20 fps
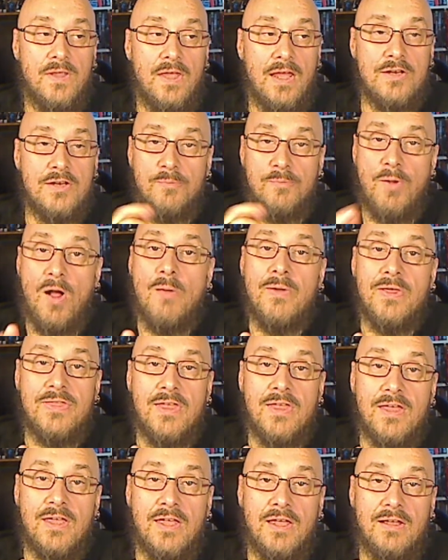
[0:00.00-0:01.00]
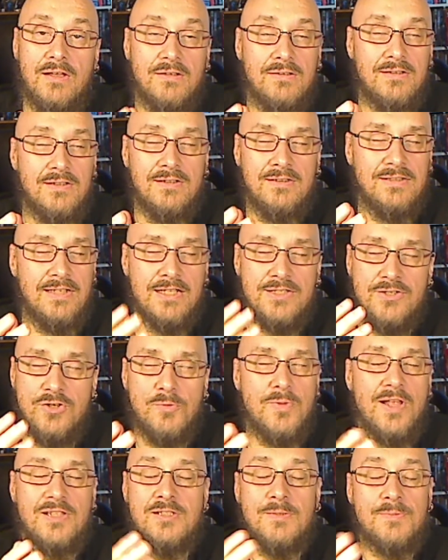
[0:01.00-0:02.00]
And you're probably thinking, that's,
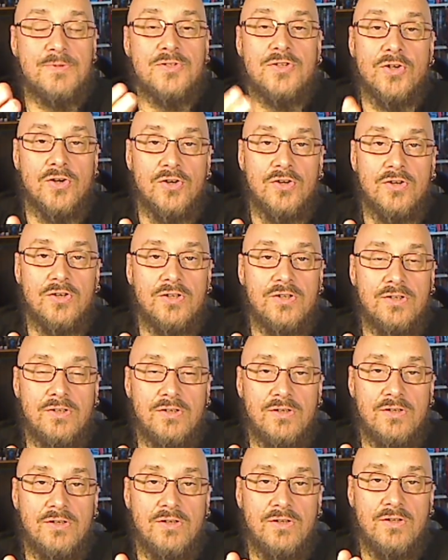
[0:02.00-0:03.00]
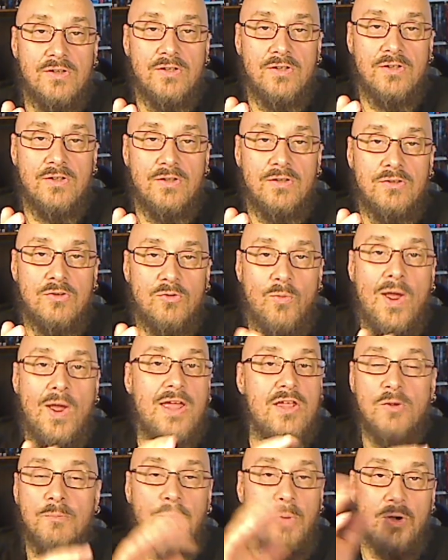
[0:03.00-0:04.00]
that's absurd. The way
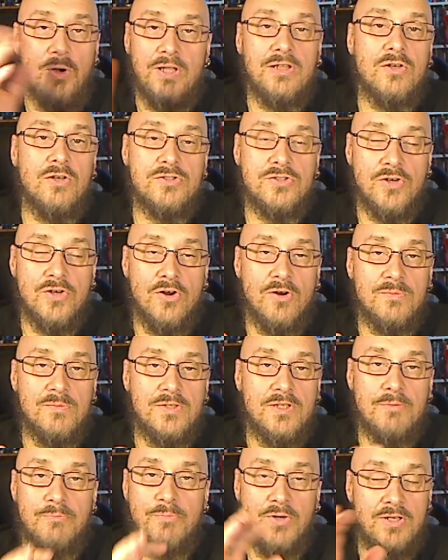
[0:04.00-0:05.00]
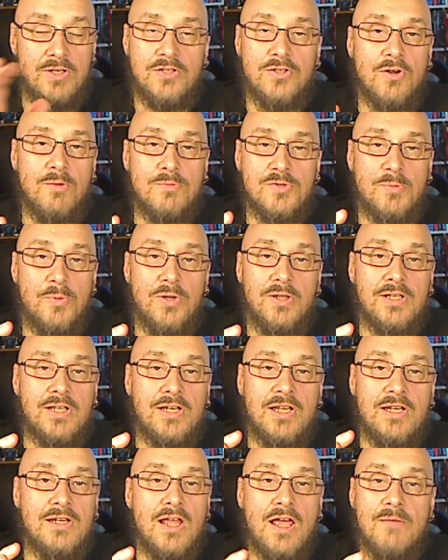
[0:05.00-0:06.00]
you're putting those terms, put it, the terms you're putting that
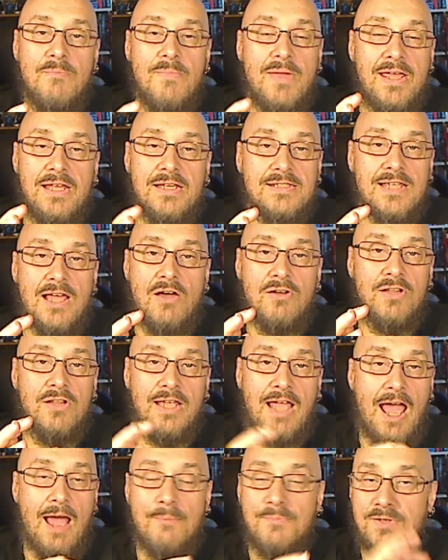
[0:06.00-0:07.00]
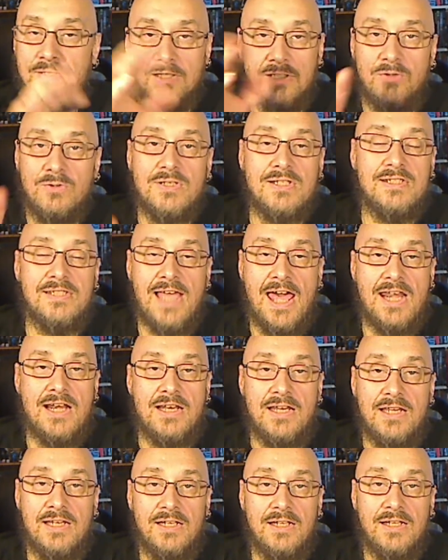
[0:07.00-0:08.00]
in, make it sound like absolute
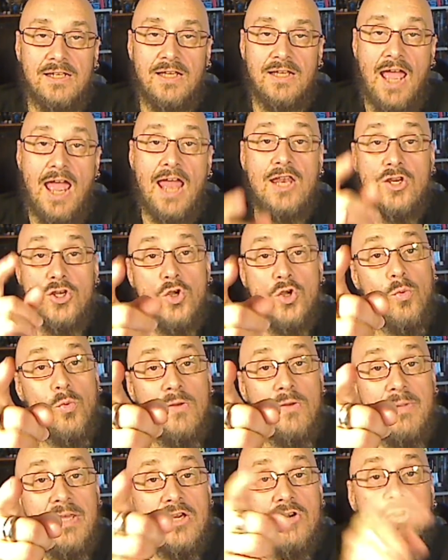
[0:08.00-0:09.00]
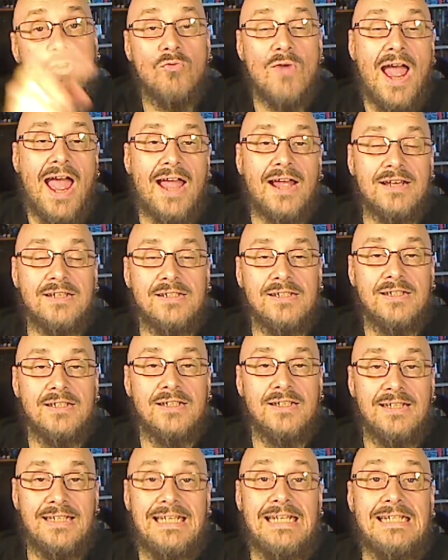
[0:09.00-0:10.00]
insanity. And you would be correct.
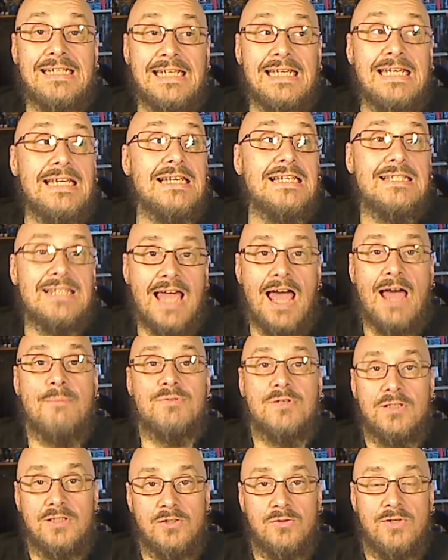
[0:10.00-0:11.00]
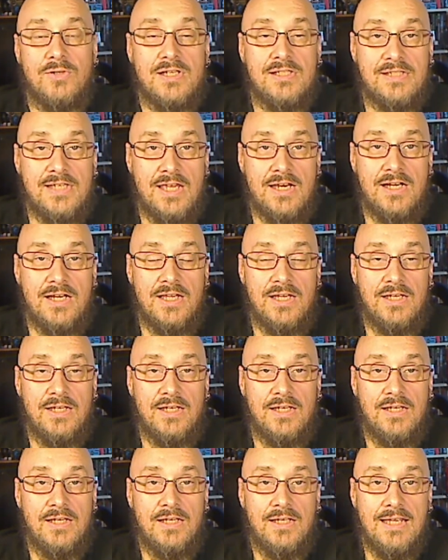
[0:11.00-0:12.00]
It is absolute insanity.
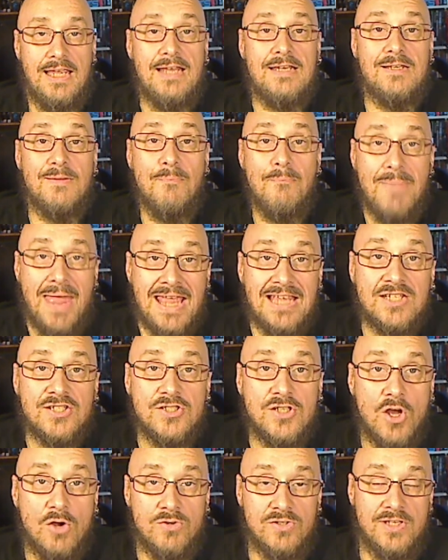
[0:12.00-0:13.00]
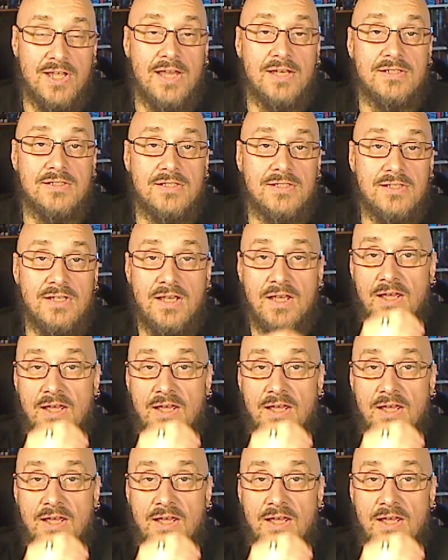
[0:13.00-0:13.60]
It makes no sense.